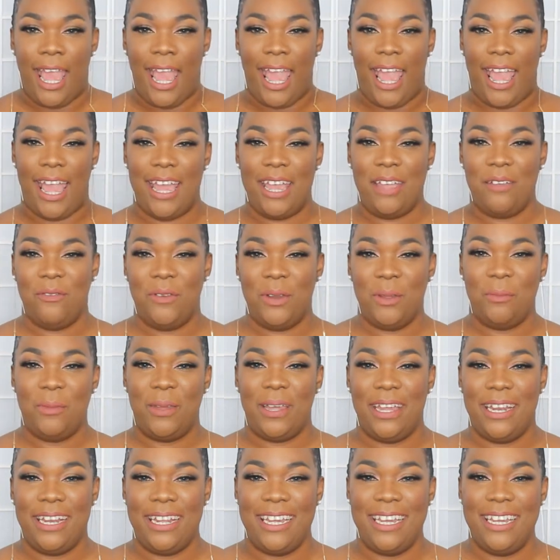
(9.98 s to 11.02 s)
Hey
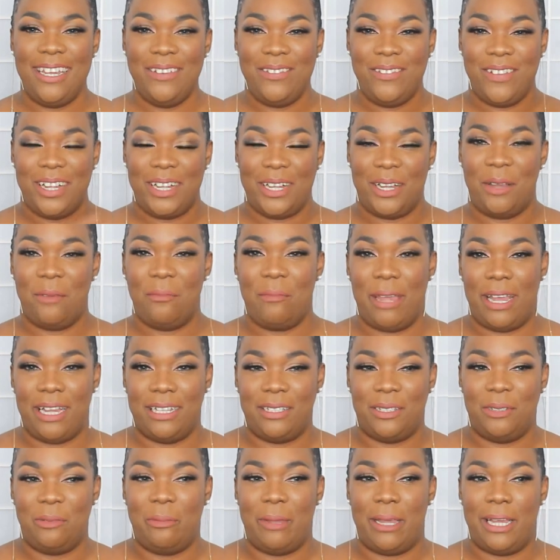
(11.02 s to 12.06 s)
everybody, welcome
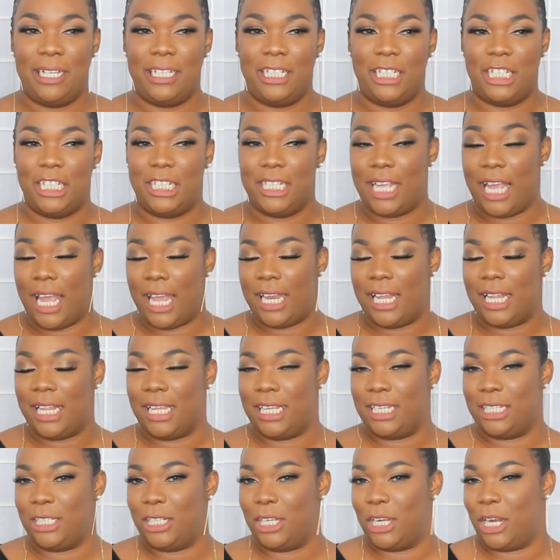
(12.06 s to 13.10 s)
back to my channel.
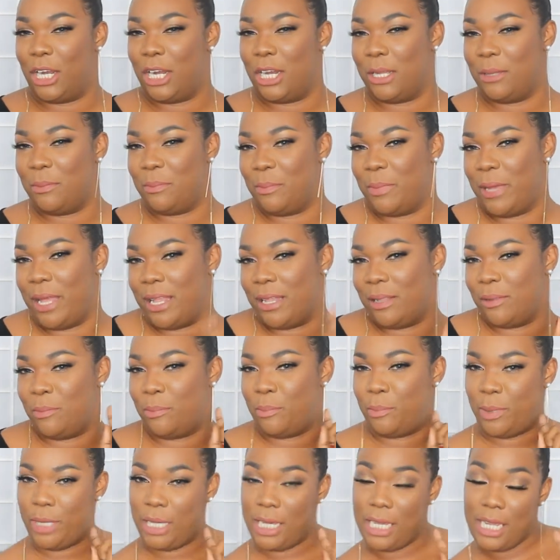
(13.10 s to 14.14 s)
It's your girl
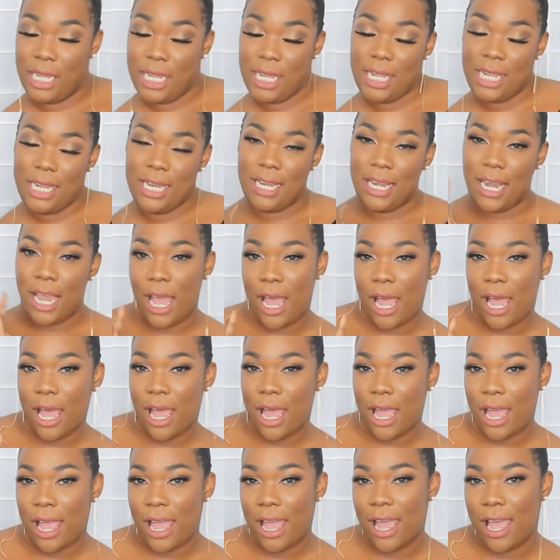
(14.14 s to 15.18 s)

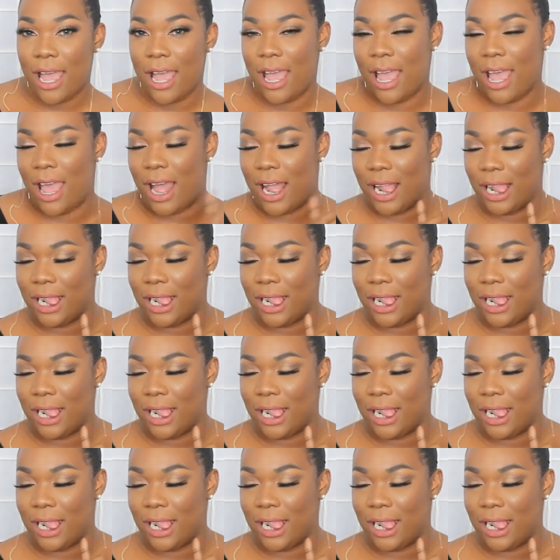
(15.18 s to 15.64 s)
Belbina.